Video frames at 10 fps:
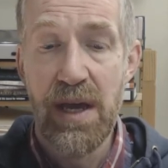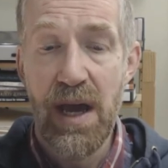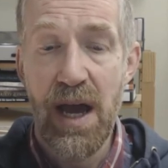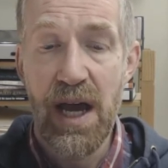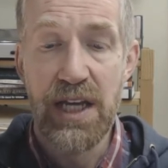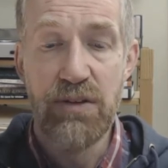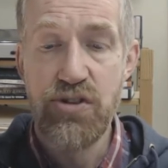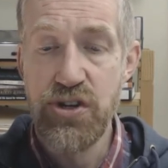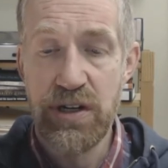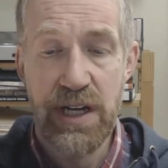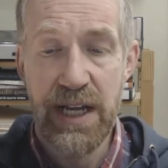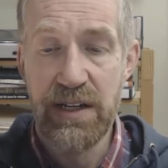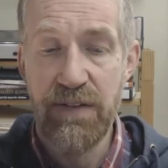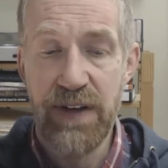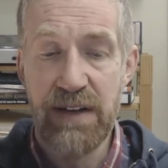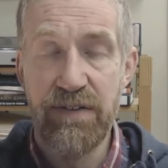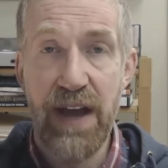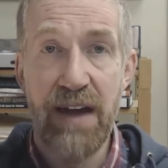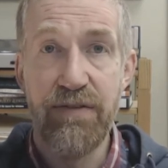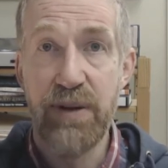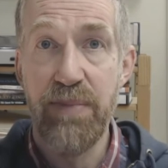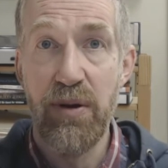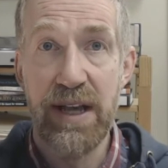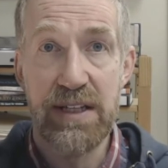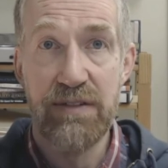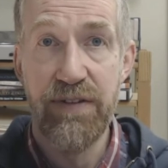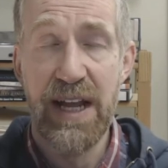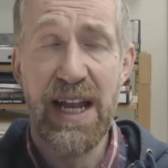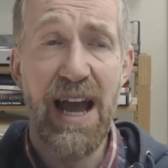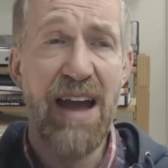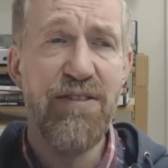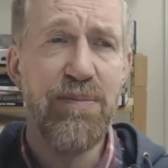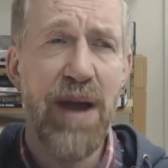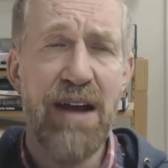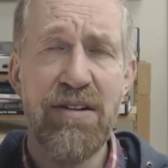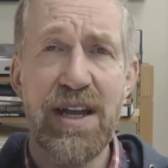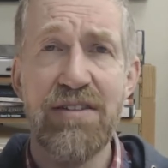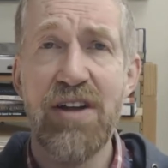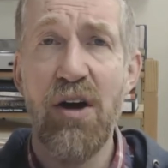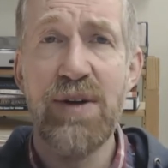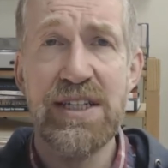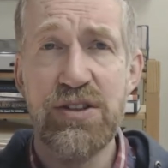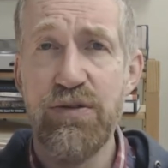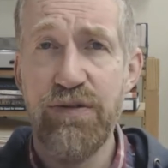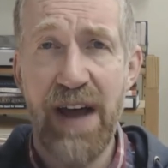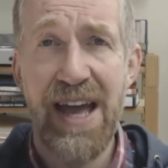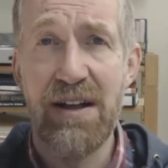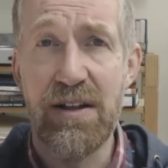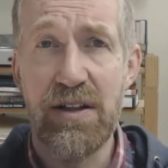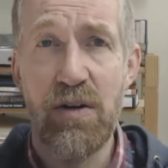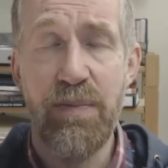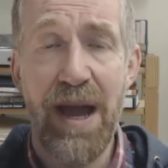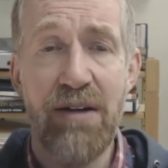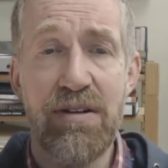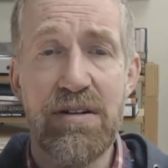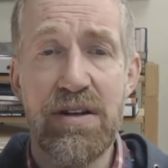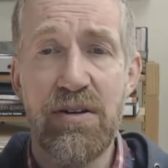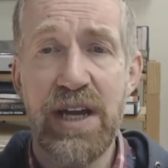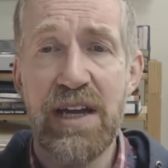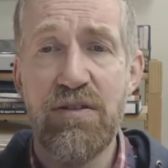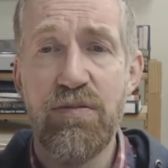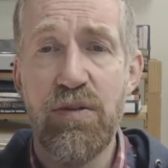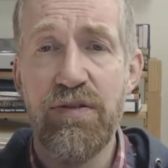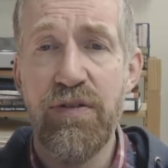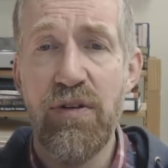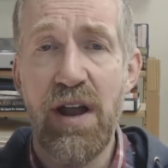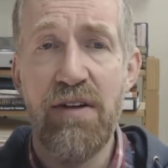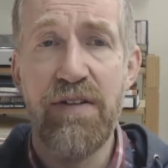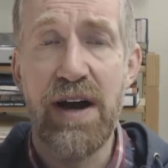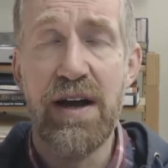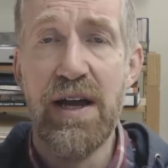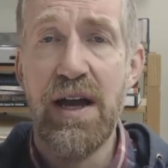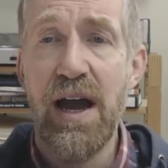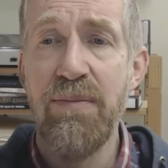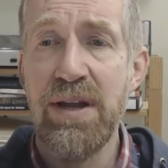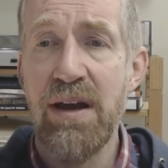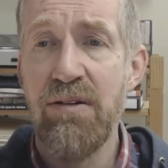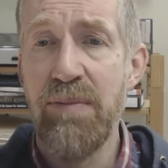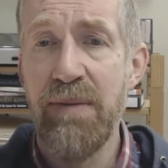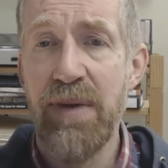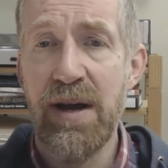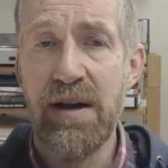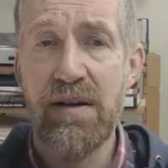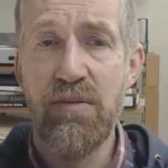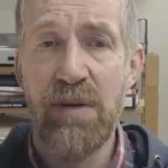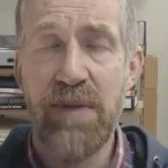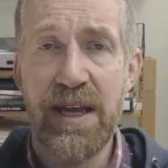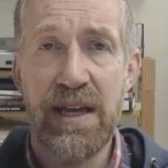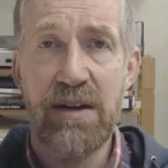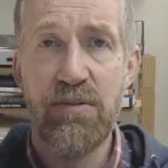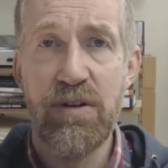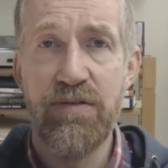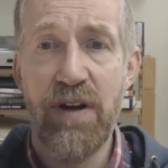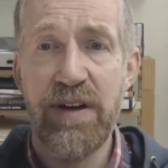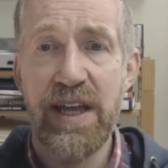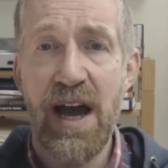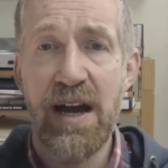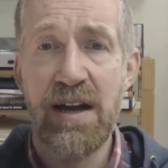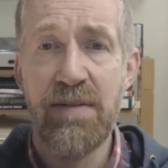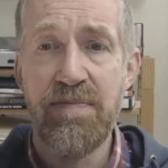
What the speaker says: You shouldn't intervene for every parental failure. Every parent is going to fail. Your kids will fall over. I mean, I remember when my kid was very young,